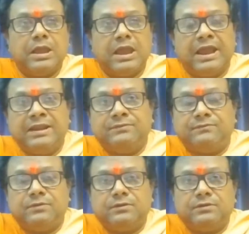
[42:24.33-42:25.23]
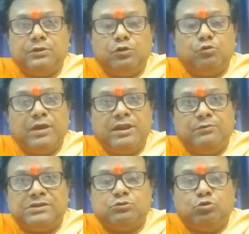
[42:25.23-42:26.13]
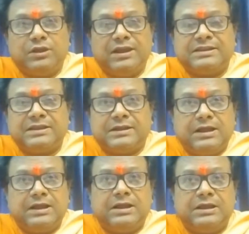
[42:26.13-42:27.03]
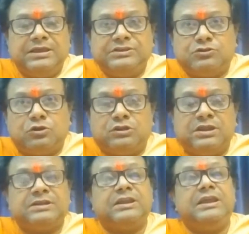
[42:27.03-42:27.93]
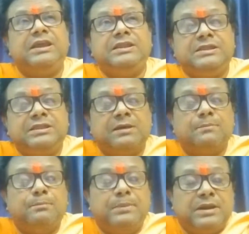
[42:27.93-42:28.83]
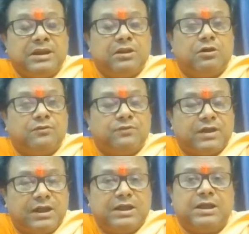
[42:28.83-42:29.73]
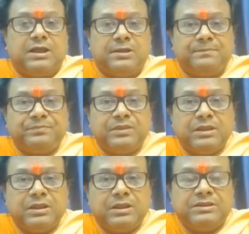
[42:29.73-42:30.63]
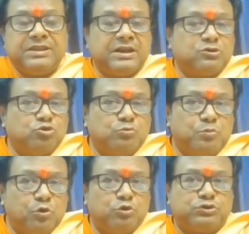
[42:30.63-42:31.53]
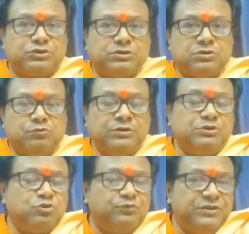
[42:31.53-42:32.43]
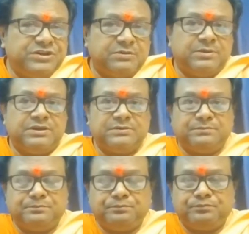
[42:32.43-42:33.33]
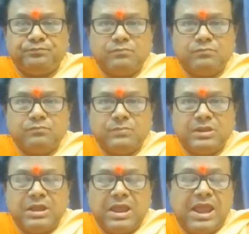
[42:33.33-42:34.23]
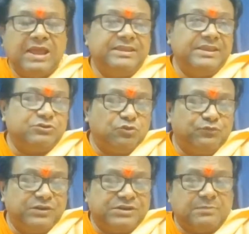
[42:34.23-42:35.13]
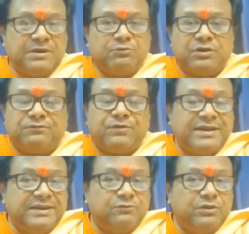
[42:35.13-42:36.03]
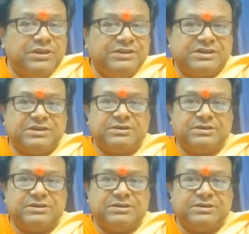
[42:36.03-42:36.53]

And when he was looking at the Ganga, he saw that in the middle of Ganga there are two boats with two fishermen, and these two fishermen were fighting with each other.